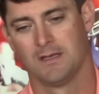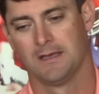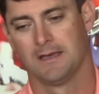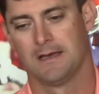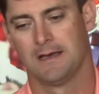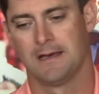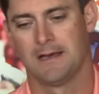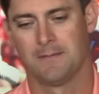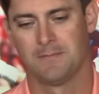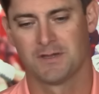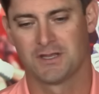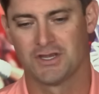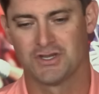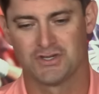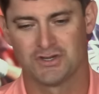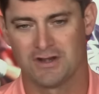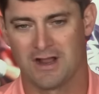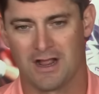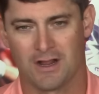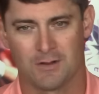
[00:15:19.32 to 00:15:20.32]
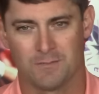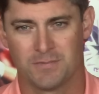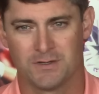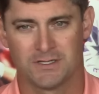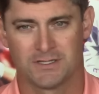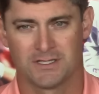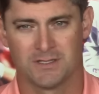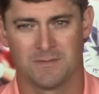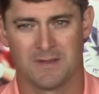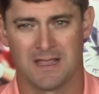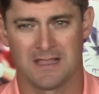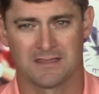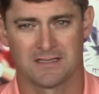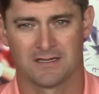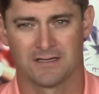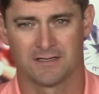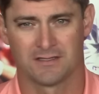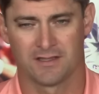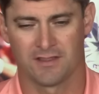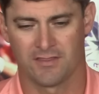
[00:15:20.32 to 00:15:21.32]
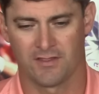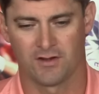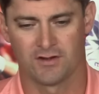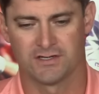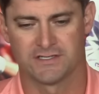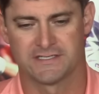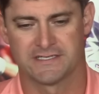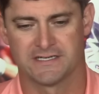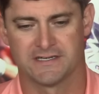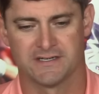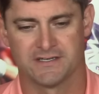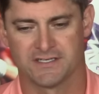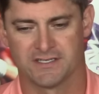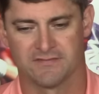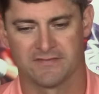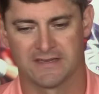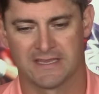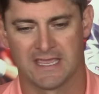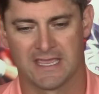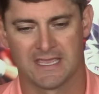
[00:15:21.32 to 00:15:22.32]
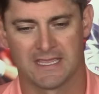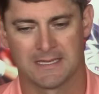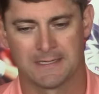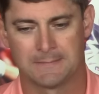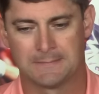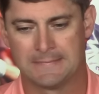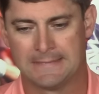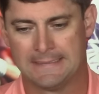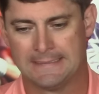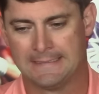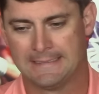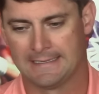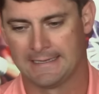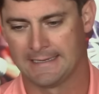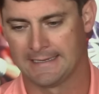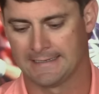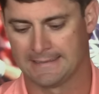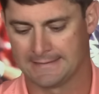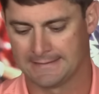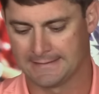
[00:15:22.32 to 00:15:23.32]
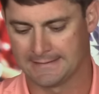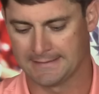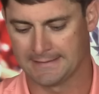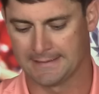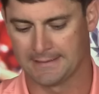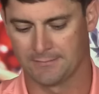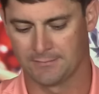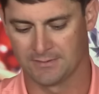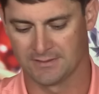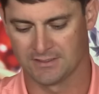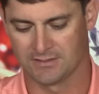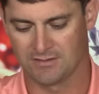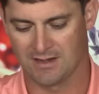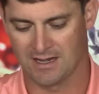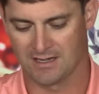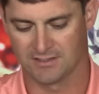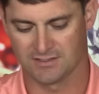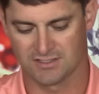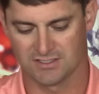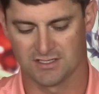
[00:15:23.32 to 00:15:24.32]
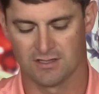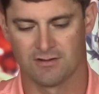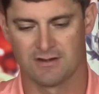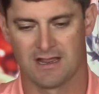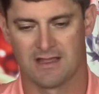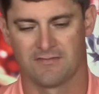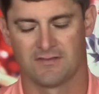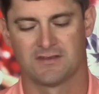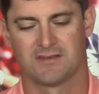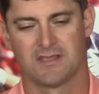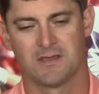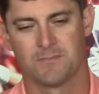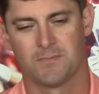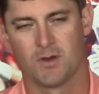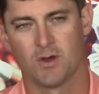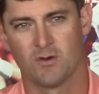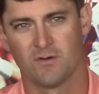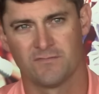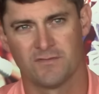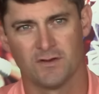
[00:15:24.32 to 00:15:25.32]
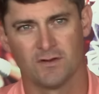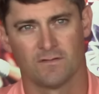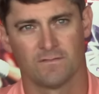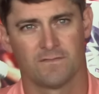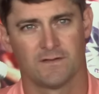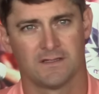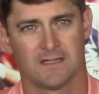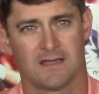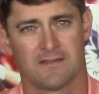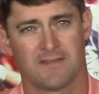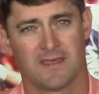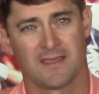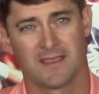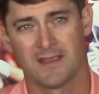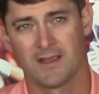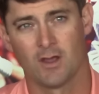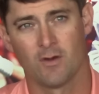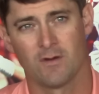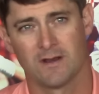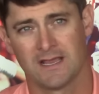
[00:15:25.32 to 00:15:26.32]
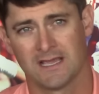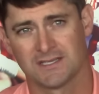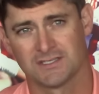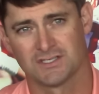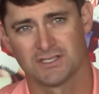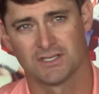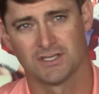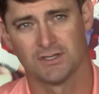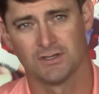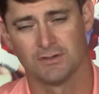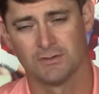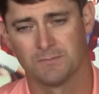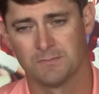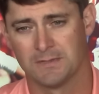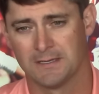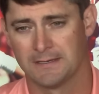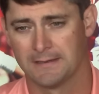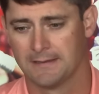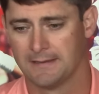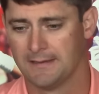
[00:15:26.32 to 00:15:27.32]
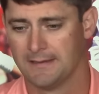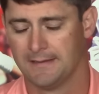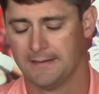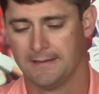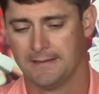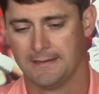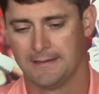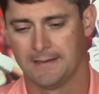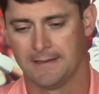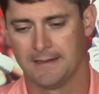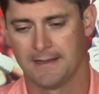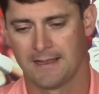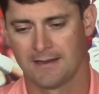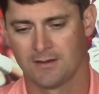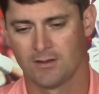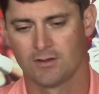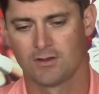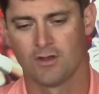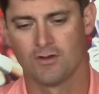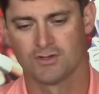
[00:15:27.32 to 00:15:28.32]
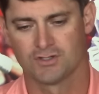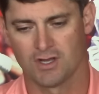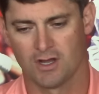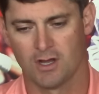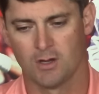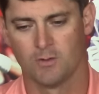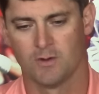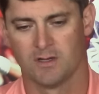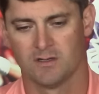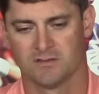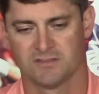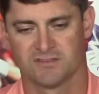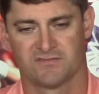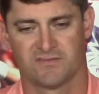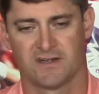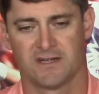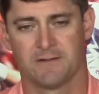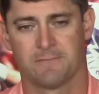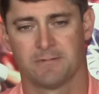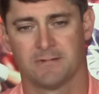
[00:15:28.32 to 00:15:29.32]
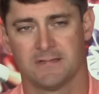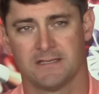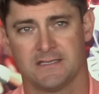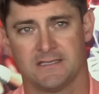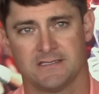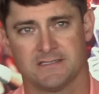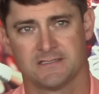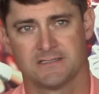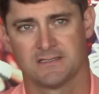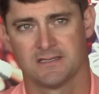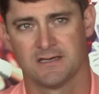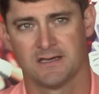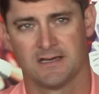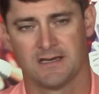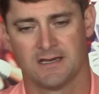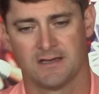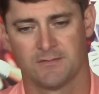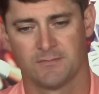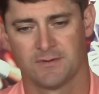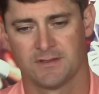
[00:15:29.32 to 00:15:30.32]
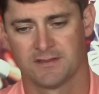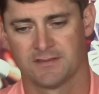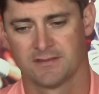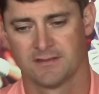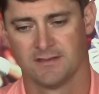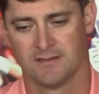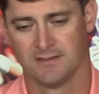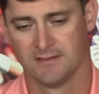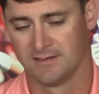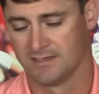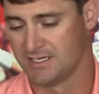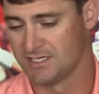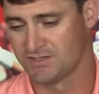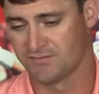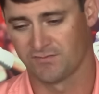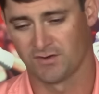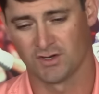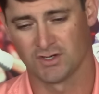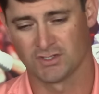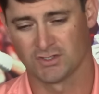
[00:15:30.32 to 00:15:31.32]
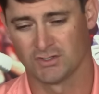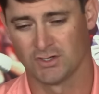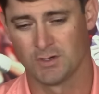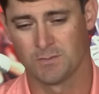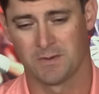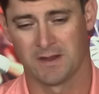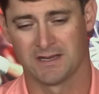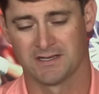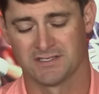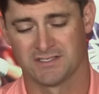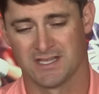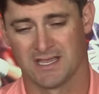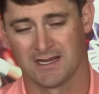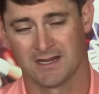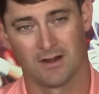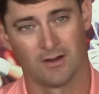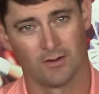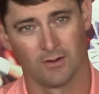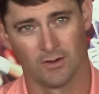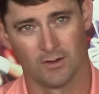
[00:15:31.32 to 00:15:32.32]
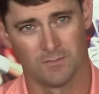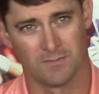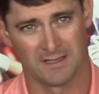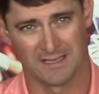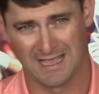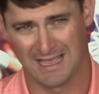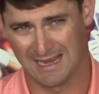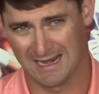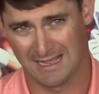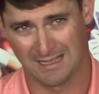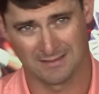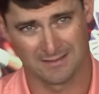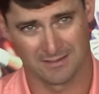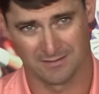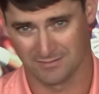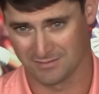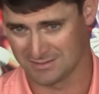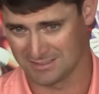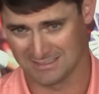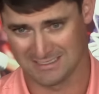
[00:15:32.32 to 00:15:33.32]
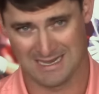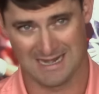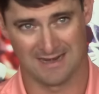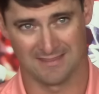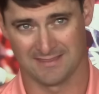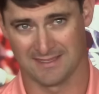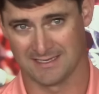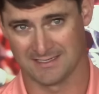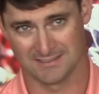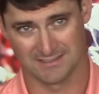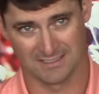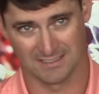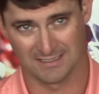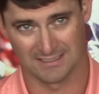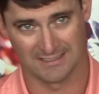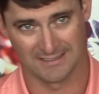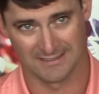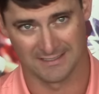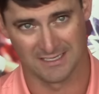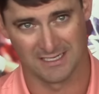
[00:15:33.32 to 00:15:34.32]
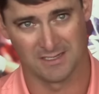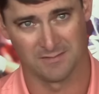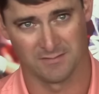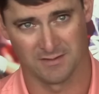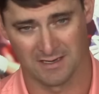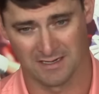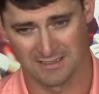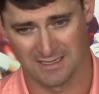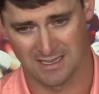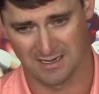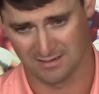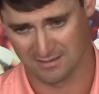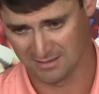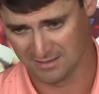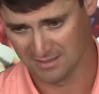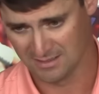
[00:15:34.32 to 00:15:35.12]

um, because you're not going to put them out there in the third series of a game and uh, really try to slow down the tempo if you don't feel like they can go and execute. But uh, I know Coach Caldwell is very pleased uh, with his first group and second group that got out there. There's a lot of things to clean up. You had a lot of